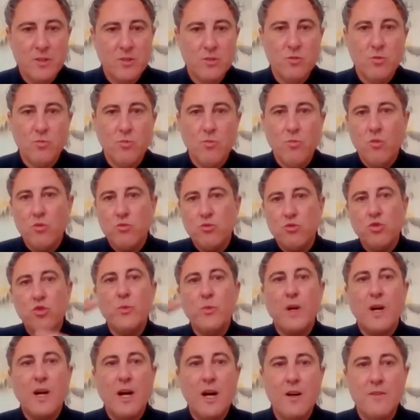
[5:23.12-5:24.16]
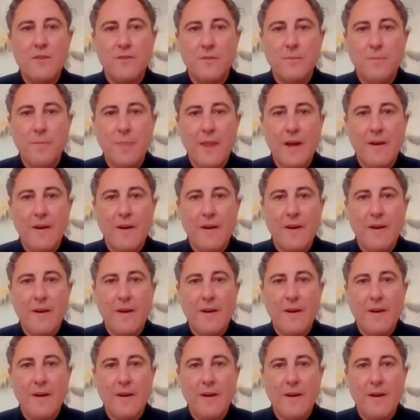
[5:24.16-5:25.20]
Do we have a
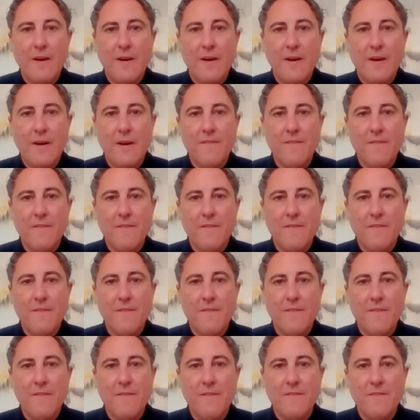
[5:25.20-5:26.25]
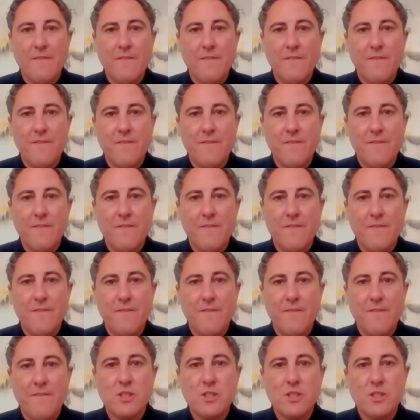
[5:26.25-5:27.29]
virtual staff room if people
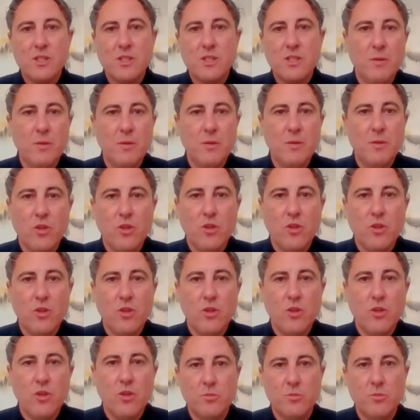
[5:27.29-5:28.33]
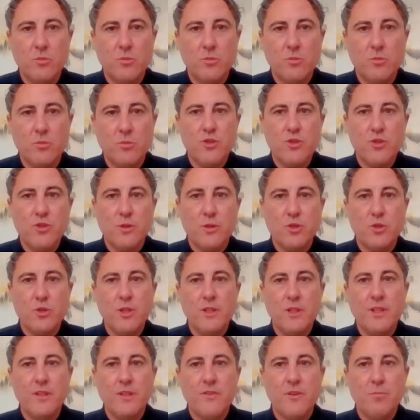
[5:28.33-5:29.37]
are doing a lot of work from home? Is there an opportunity for
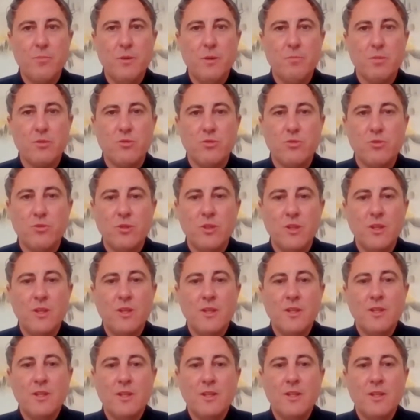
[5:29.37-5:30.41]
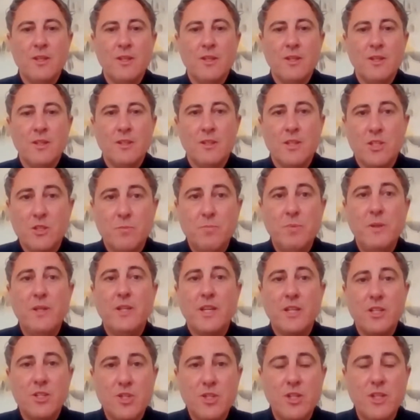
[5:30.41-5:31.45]
people to speak and
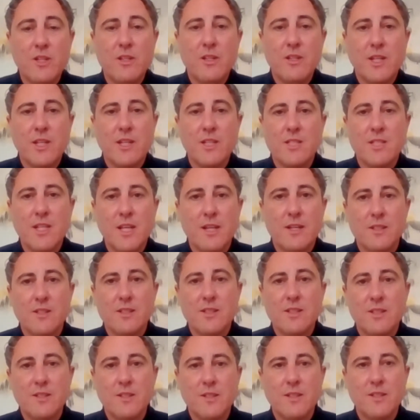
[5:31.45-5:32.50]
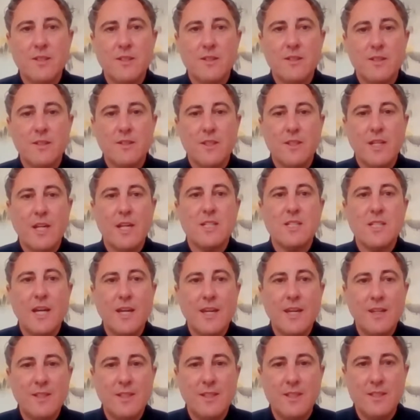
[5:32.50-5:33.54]
share their concerns, their
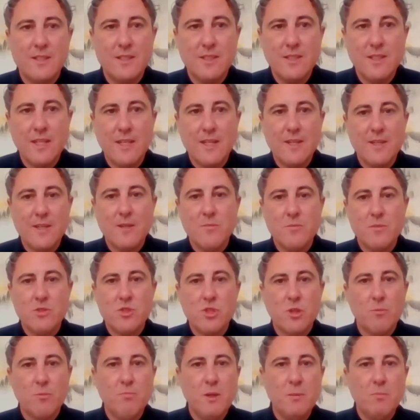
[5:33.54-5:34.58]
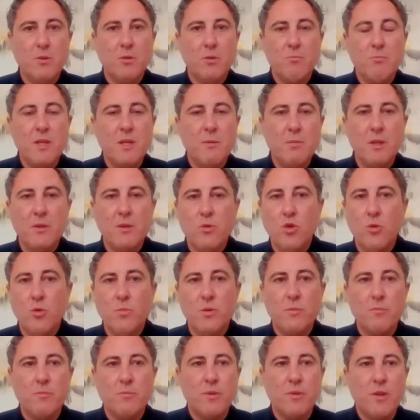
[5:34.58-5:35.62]
anxieties? Some people may be
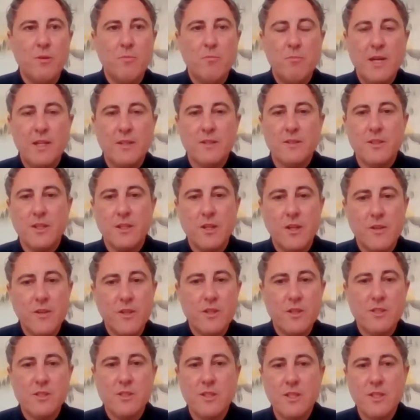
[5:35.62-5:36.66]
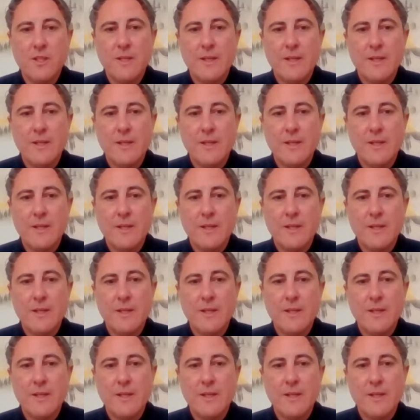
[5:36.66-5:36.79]
coping better than others.